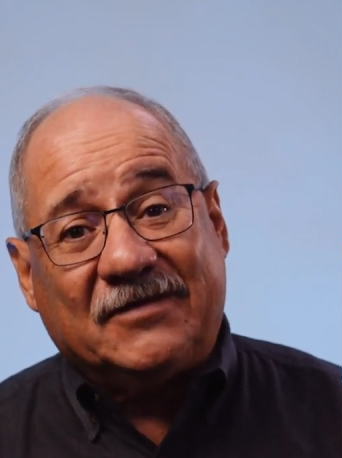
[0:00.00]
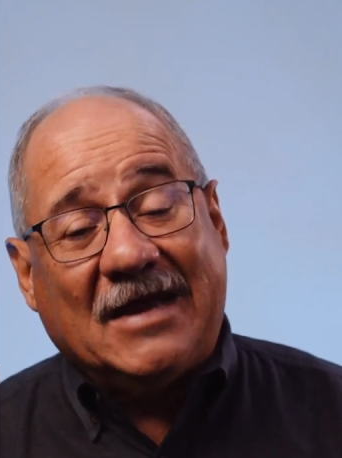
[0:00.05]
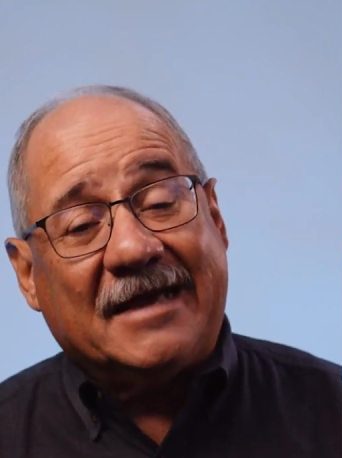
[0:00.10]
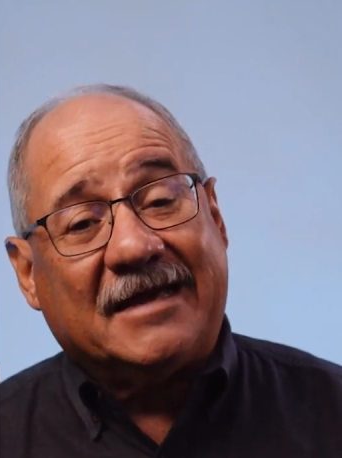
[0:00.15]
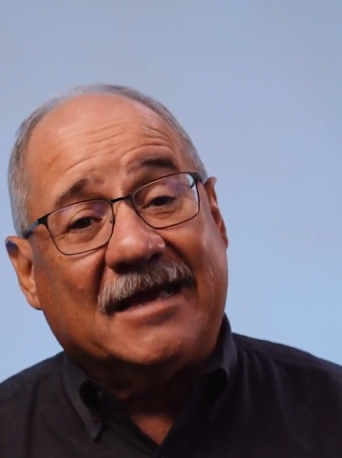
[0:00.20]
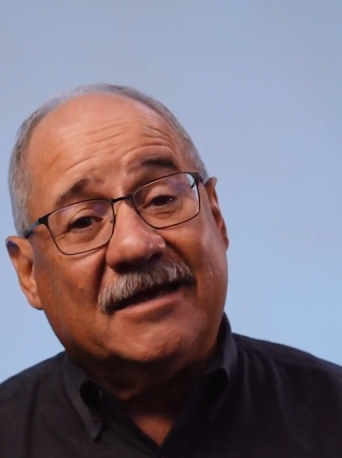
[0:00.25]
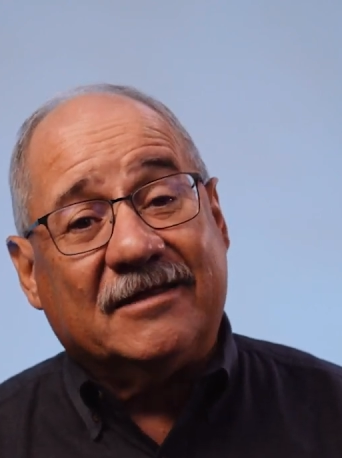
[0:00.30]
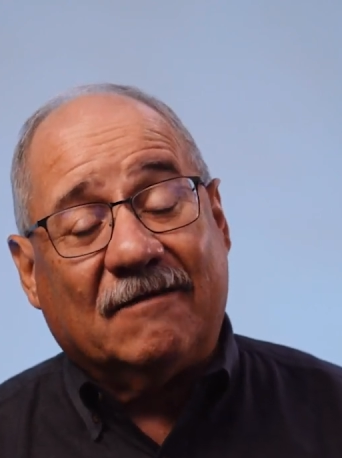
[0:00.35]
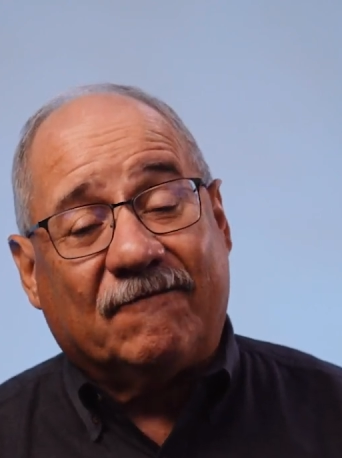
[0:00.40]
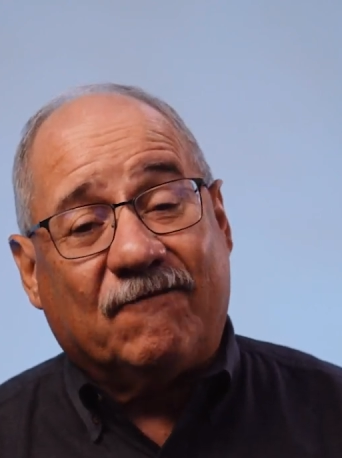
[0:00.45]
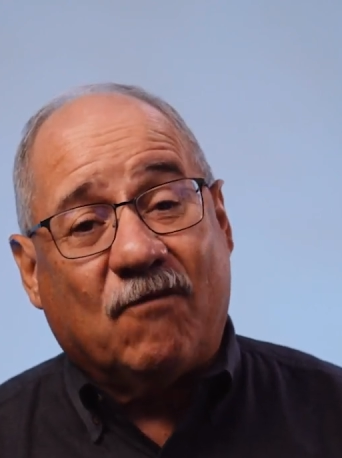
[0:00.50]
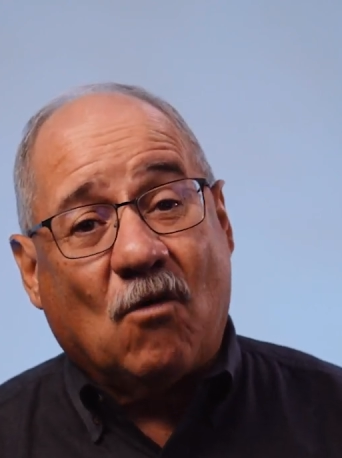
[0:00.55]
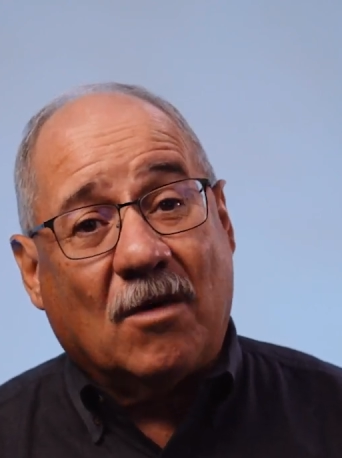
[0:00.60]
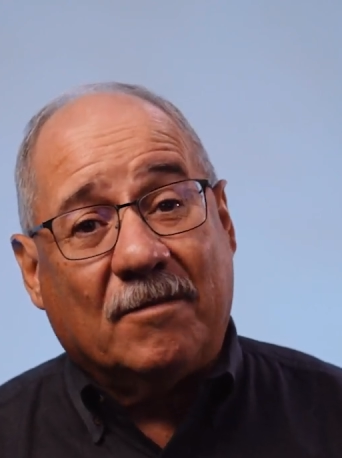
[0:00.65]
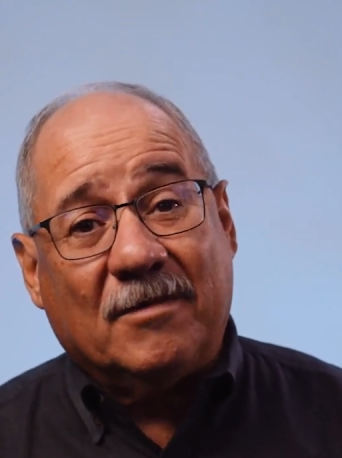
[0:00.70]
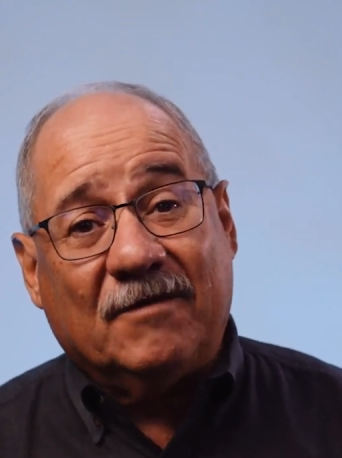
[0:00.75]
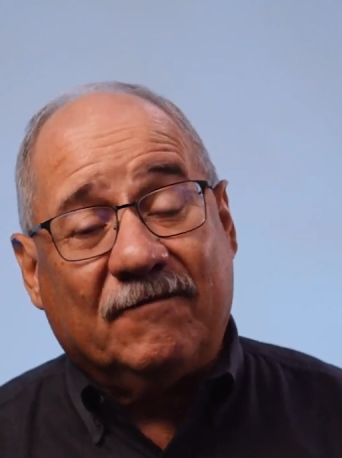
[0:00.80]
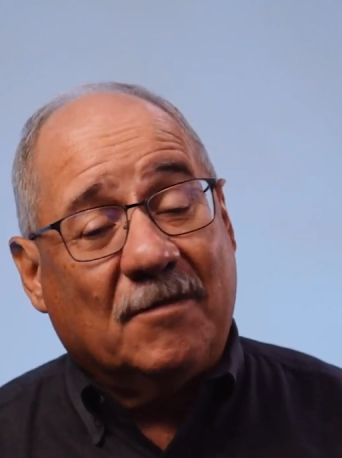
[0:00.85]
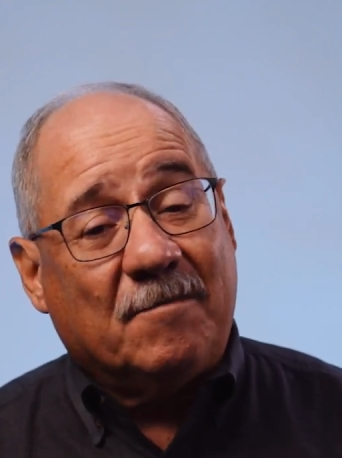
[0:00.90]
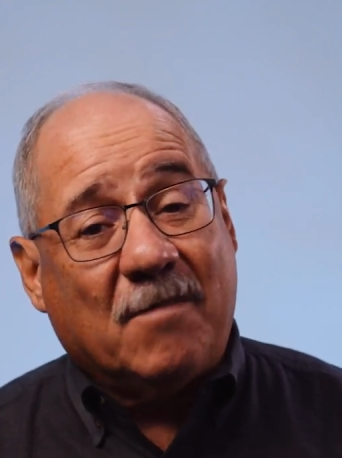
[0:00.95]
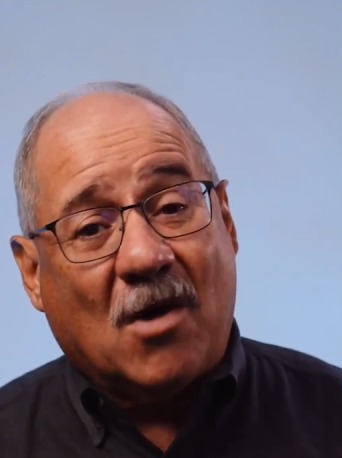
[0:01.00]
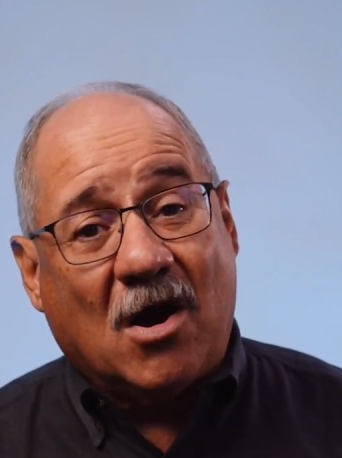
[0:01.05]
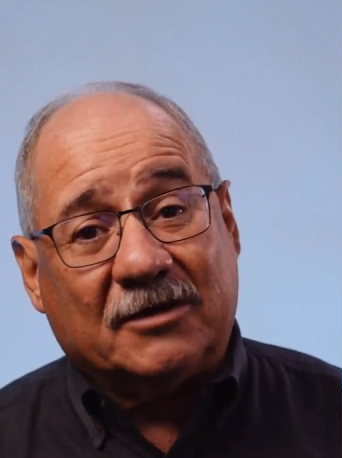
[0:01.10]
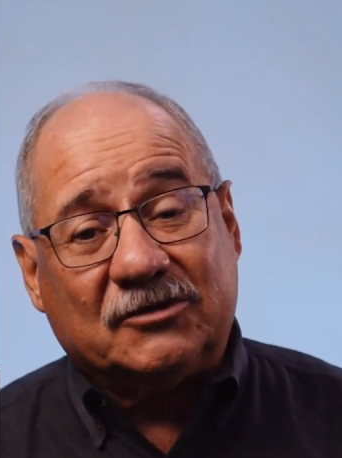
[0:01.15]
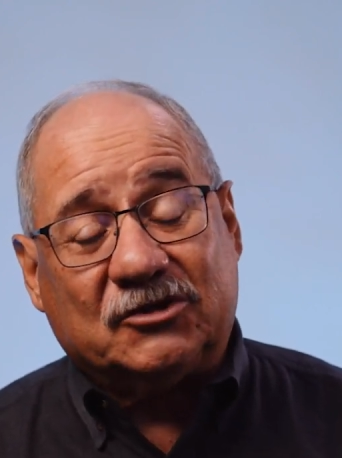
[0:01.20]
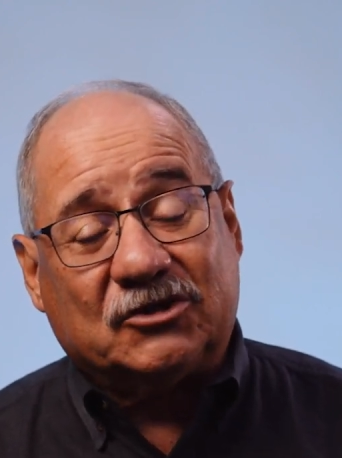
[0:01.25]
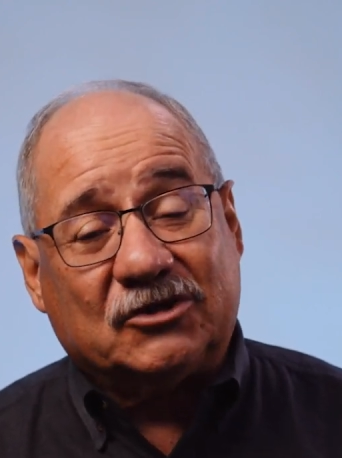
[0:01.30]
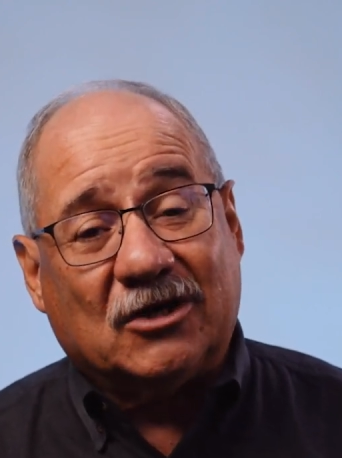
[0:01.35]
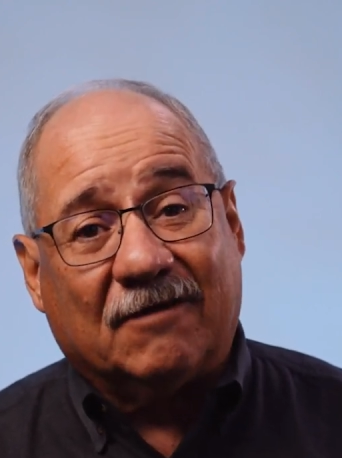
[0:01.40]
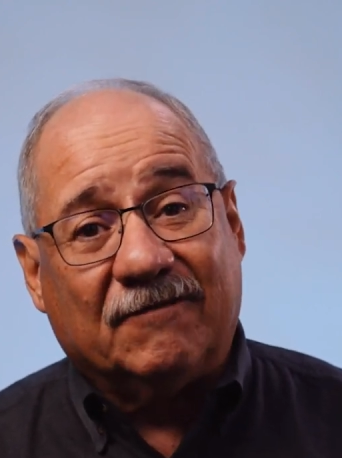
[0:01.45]
taking the form of a
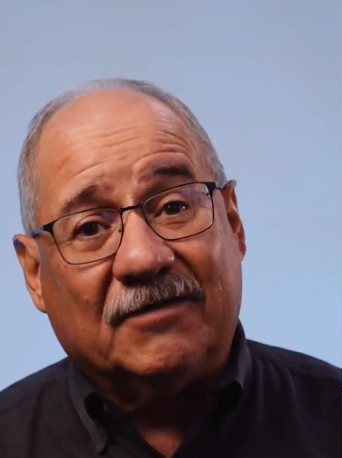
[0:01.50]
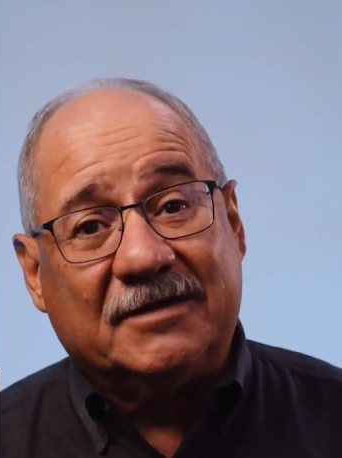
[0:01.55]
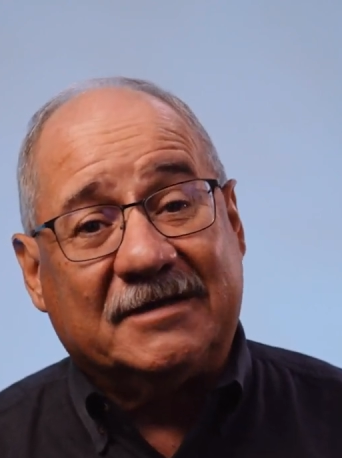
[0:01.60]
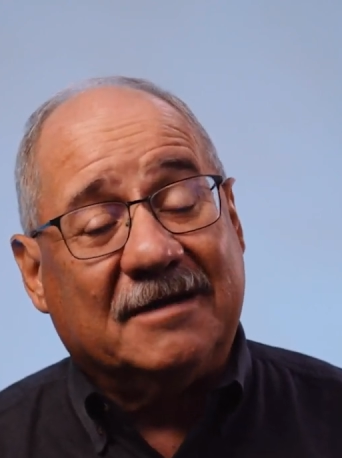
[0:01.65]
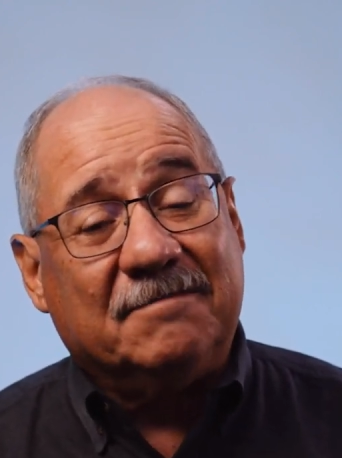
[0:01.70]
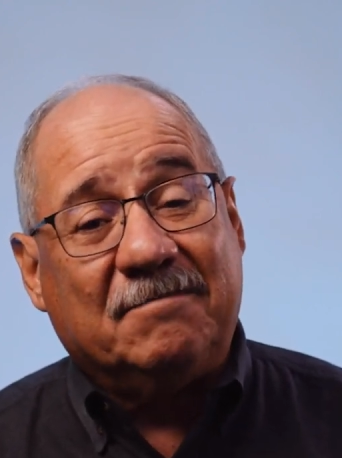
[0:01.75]
bondservant